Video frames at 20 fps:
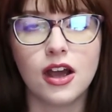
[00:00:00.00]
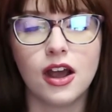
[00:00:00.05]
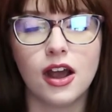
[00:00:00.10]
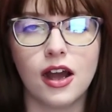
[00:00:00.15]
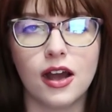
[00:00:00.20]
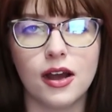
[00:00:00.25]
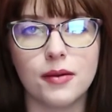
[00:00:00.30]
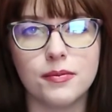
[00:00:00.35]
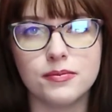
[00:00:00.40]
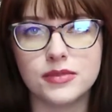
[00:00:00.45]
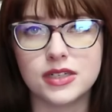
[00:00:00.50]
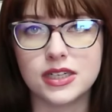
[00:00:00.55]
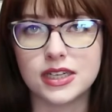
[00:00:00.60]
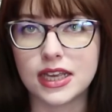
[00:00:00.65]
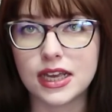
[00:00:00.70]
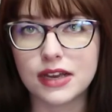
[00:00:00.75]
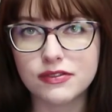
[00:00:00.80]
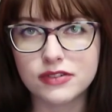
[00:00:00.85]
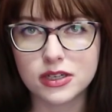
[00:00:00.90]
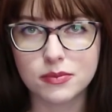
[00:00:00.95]
to
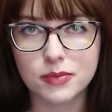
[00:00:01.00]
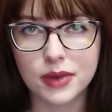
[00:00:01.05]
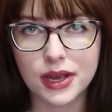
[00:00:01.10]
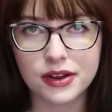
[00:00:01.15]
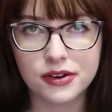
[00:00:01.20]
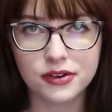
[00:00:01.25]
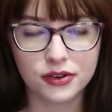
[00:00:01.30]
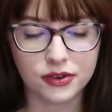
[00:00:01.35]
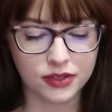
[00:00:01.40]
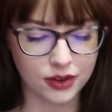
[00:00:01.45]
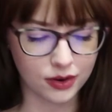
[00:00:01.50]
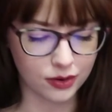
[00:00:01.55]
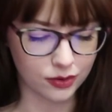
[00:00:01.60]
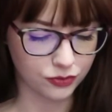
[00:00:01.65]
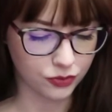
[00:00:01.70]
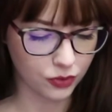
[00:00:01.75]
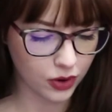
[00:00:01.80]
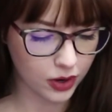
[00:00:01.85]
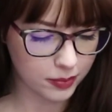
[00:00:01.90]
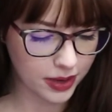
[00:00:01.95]
give to men or that are
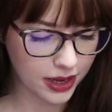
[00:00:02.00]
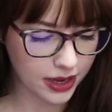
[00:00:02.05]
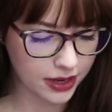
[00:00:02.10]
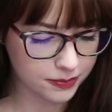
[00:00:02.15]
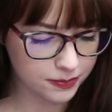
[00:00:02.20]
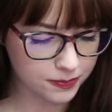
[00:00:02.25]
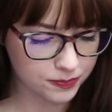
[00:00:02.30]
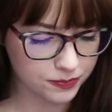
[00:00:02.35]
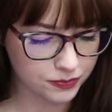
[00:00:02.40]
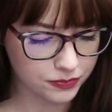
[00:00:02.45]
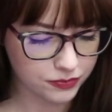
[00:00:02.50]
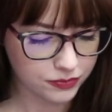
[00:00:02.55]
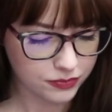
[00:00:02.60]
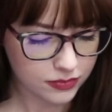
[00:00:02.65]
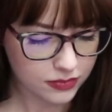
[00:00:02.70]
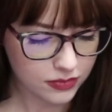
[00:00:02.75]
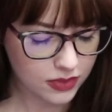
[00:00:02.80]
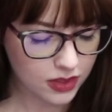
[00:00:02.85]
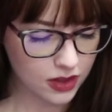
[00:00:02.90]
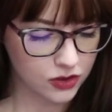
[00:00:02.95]
for men.
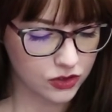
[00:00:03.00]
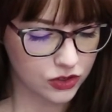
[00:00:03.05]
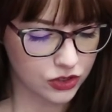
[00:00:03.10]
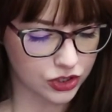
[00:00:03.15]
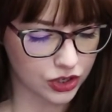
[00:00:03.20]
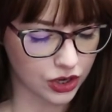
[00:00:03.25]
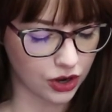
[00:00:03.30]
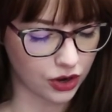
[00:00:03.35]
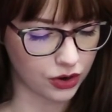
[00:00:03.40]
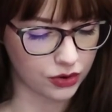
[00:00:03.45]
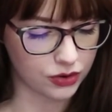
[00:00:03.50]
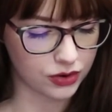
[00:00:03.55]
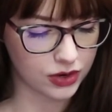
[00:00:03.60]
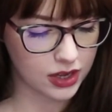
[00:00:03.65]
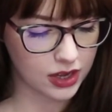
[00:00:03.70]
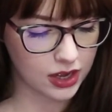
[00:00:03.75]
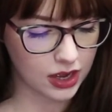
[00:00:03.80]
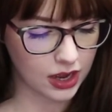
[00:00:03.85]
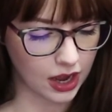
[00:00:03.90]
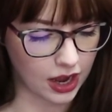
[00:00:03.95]
So
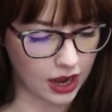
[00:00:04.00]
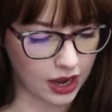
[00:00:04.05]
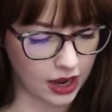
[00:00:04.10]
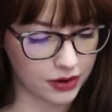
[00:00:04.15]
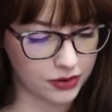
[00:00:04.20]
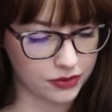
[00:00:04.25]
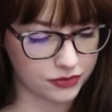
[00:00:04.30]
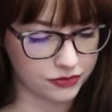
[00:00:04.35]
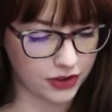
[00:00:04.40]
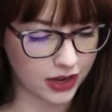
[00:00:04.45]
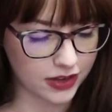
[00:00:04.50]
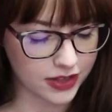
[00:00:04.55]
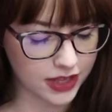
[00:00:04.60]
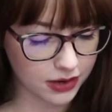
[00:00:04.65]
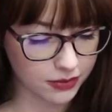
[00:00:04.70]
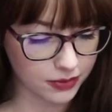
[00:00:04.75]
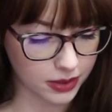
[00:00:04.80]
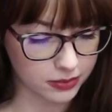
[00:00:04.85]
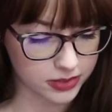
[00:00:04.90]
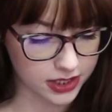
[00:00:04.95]
I found
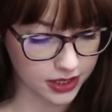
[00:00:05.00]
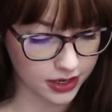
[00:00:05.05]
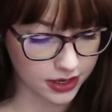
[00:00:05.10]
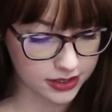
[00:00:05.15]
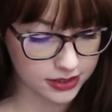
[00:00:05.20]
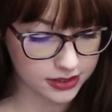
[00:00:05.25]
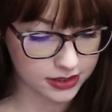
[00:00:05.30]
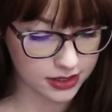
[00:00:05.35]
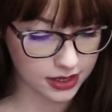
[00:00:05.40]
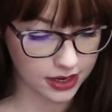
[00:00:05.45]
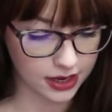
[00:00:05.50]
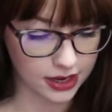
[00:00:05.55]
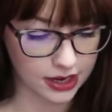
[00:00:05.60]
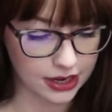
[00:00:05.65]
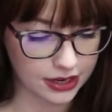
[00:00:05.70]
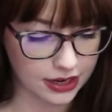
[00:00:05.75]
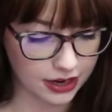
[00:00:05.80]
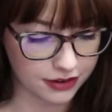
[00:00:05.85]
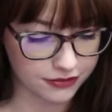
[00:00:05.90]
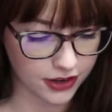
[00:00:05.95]
that website
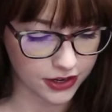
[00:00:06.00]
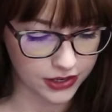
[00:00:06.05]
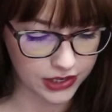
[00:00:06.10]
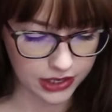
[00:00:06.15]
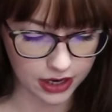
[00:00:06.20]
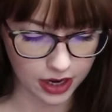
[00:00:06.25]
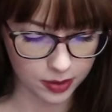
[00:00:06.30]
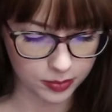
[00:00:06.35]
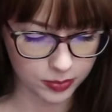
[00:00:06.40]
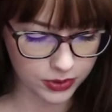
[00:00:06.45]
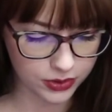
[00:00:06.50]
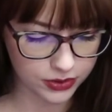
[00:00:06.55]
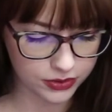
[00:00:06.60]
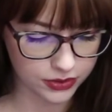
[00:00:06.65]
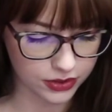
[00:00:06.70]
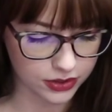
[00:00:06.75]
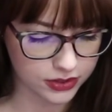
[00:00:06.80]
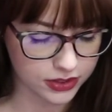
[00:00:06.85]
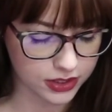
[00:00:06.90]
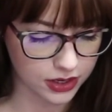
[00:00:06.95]
and I found a couple.
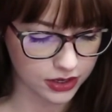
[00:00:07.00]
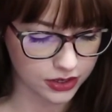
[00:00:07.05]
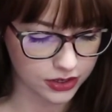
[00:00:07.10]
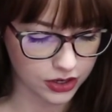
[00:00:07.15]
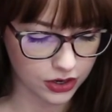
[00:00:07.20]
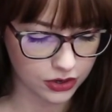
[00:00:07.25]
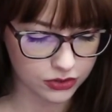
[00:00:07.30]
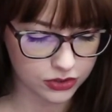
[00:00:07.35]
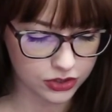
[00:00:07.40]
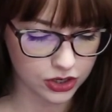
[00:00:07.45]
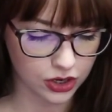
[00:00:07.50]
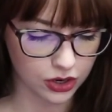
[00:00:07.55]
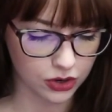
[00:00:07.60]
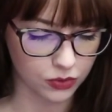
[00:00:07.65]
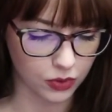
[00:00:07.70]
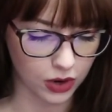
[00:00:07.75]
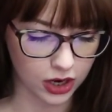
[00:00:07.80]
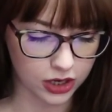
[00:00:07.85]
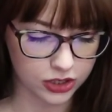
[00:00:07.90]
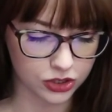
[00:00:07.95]
There's a no-sew
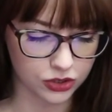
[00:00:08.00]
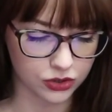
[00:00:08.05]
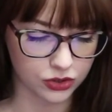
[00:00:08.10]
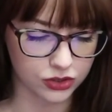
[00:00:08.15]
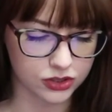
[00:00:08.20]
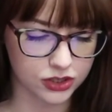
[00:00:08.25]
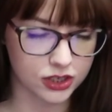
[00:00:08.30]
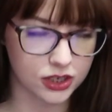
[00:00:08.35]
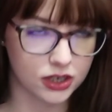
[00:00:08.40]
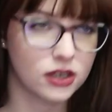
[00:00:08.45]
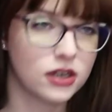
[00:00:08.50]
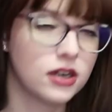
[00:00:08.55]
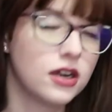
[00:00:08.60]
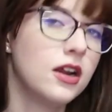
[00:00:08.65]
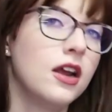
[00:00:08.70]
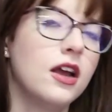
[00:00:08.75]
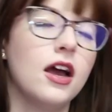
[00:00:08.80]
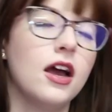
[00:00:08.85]
watch holder,